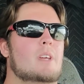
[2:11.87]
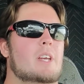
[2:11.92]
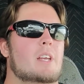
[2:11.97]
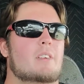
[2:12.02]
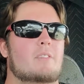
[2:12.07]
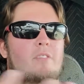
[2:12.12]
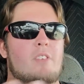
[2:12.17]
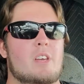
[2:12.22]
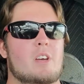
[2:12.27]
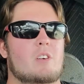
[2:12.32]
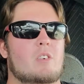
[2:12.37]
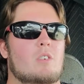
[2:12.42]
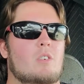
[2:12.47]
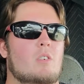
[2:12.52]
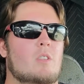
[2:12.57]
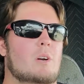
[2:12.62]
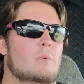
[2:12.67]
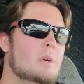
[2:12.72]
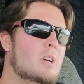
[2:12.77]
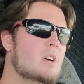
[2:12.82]
in a
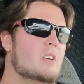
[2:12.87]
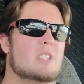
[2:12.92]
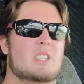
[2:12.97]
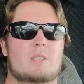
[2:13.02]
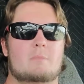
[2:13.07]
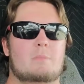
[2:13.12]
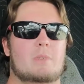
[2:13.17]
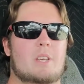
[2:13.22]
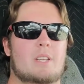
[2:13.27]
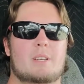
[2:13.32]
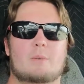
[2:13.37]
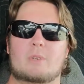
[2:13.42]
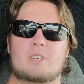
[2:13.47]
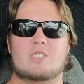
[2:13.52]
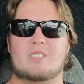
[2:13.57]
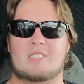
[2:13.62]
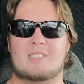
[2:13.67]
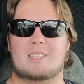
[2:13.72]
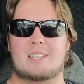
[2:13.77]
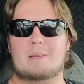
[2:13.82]
vehicle that we all split, that we
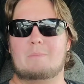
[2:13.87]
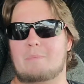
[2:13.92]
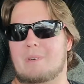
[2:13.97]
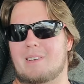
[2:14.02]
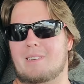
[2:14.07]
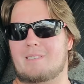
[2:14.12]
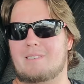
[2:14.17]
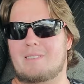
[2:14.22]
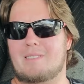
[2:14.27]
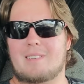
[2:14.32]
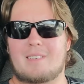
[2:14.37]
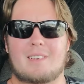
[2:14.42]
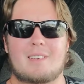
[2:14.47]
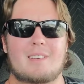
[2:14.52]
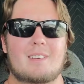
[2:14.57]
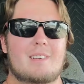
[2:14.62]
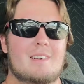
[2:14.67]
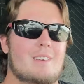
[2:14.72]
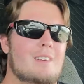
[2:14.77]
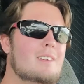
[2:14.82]
just sleep in,
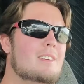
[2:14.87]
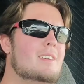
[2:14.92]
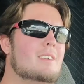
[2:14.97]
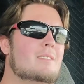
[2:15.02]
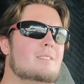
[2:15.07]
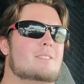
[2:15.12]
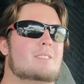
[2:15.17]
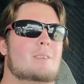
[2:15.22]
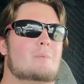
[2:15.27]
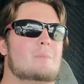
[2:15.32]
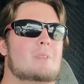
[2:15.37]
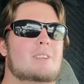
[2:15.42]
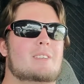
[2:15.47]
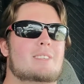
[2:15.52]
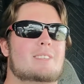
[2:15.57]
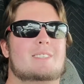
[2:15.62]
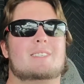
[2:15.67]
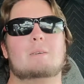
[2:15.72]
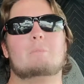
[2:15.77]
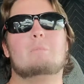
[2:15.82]
something
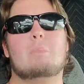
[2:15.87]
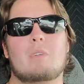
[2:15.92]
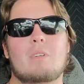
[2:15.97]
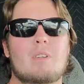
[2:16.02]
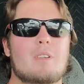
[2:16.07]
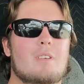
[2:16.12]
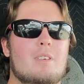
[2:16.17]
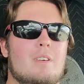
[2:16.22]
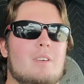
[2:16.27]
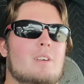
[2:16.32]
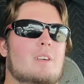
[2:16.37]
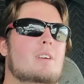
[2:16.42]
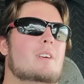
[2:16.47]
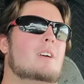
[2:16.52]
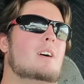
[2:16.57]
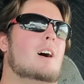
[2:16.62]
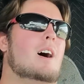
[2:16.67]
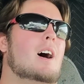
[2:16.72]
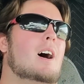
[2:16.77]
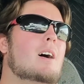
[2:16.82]
simple.
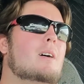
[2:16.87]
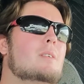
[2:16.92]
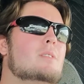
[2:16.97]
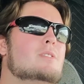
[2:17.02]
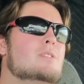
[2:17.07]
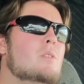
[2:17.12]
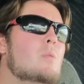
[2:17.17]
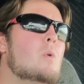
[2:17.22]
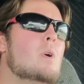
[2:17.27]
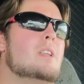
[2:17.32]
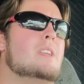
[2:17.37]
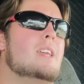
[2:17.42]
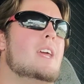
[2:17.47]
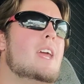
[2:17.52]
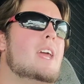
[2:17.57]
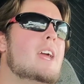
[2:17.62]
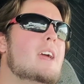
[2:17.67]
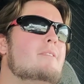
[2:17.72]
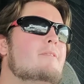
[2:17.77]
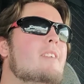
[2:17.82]
So one
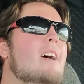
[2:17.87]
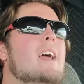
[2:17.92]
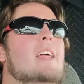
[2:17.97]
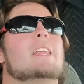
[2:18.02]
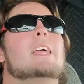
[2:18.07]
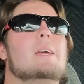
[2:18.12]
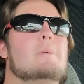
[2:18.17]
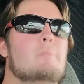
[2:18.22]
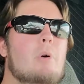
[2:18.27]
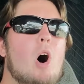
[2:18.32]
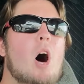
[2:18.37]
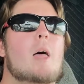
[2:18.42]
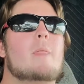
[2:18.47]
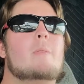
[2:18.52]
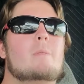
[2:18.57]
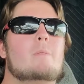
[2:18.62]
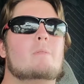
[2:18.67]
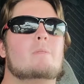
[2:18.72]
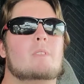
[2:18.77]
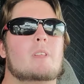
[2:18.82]
day I finally bought
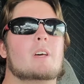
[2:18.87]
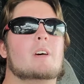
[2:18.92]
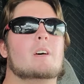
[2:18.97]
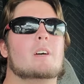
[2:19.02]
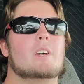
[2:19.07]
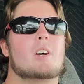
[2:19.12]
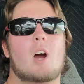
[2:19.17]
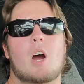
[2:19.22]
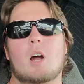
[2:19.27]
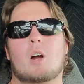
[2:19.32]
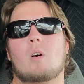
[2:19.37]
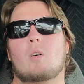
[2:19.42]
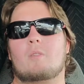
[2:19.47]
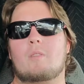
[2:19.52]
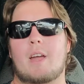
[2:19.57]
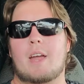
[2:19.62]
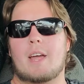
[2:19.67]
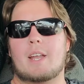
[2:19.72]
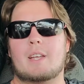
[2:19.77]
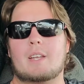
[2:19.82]
the cargo
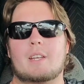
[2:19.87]
van,